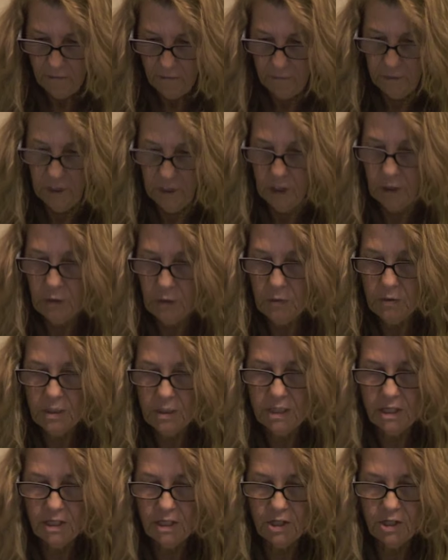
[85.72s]
blue
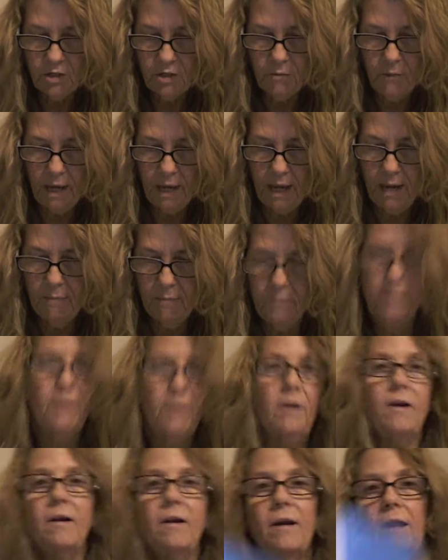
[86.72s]
tissue
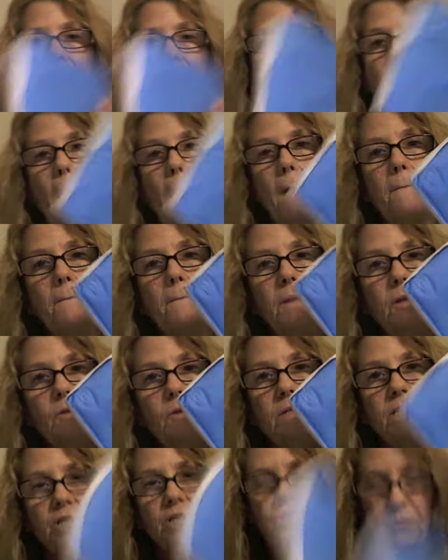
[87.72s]
paper, blue
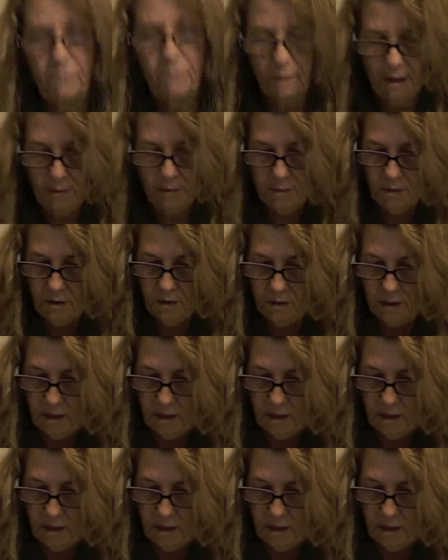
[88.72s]
tissue paper,